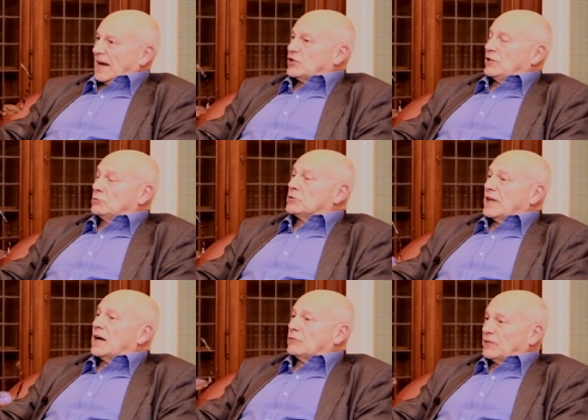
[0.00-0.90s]
actually to
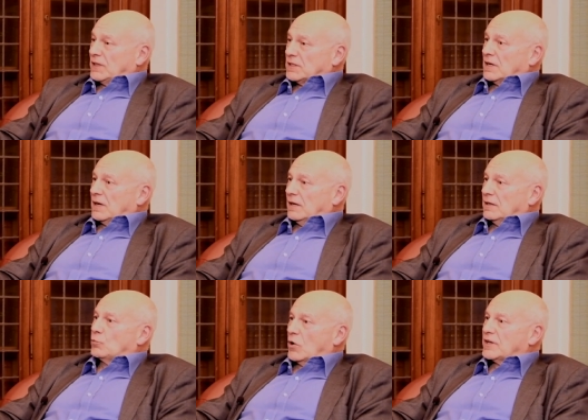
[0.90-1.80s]
say how things are
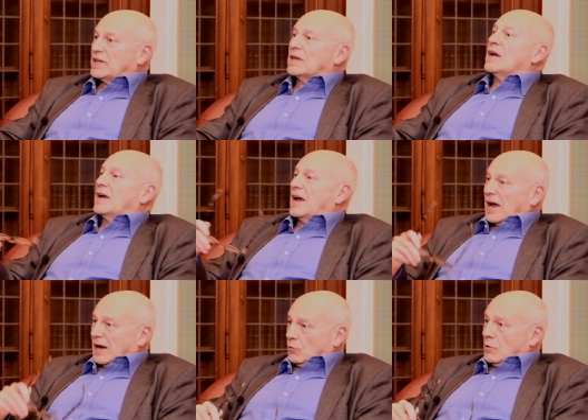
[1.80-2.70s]
working,
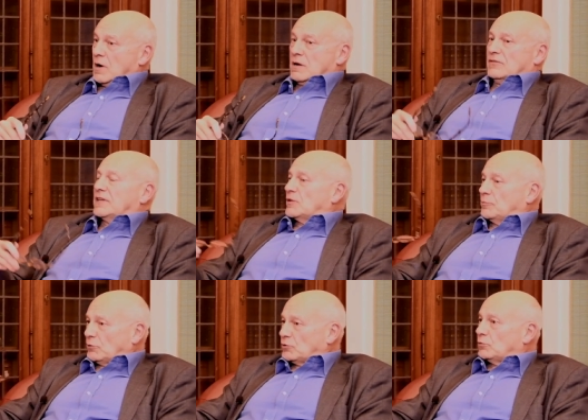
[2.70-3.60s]
how they're
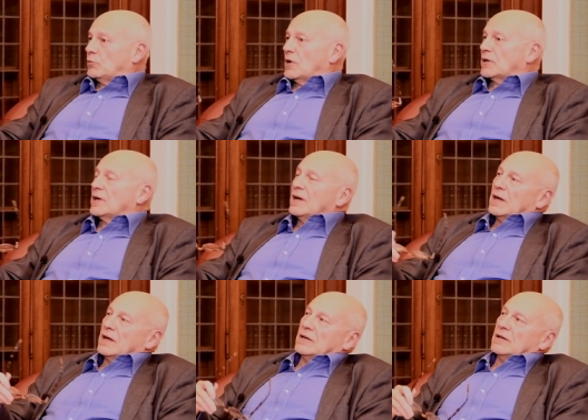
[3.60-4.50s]
supposed to work,
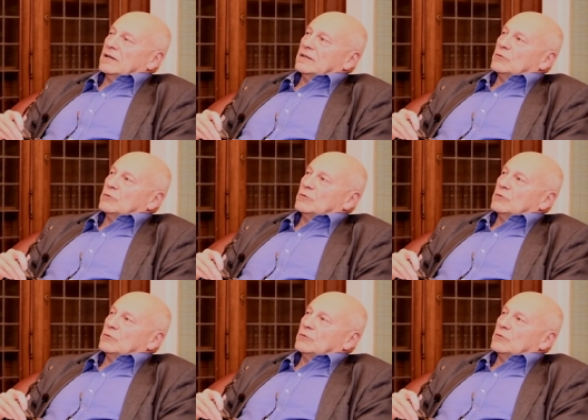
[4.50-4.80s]
uh,